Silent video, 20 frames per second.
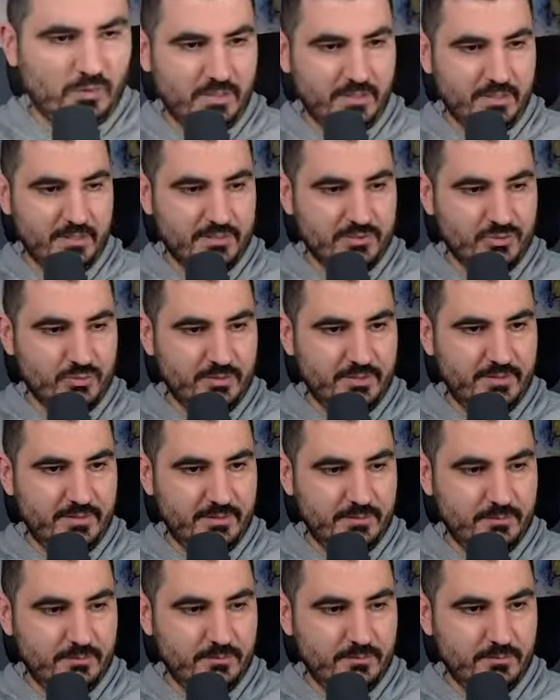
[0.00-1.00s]
Oh, Garnacho right
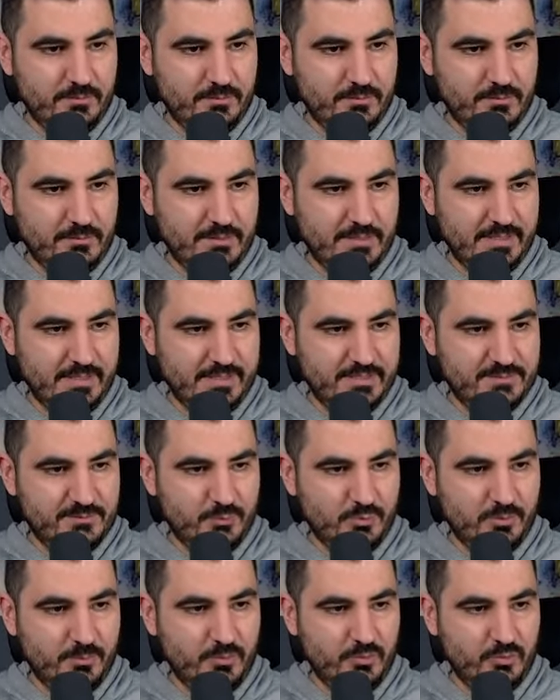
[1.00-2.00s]
now. Nice.
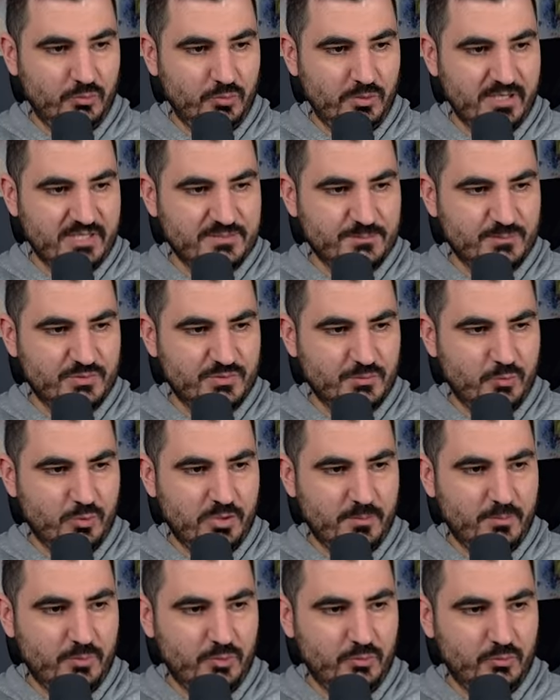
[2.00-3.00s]
What a ball to Rasmus.
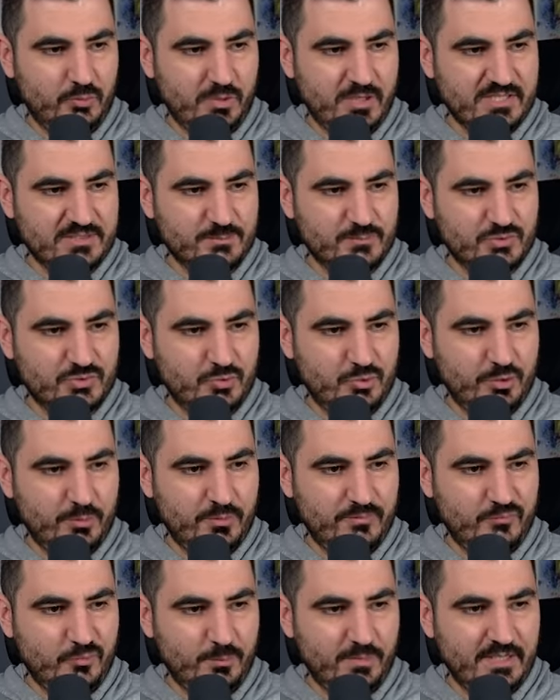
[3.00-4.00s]
What a ball to Rasmus
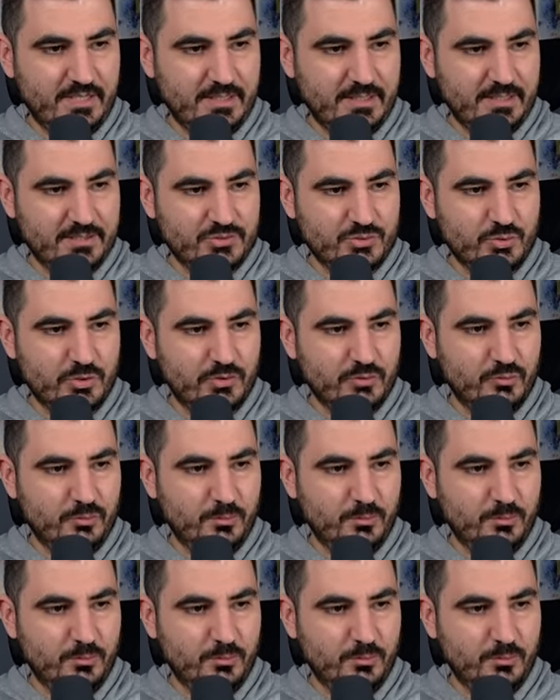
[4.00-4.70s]
Højlund from Garnacho.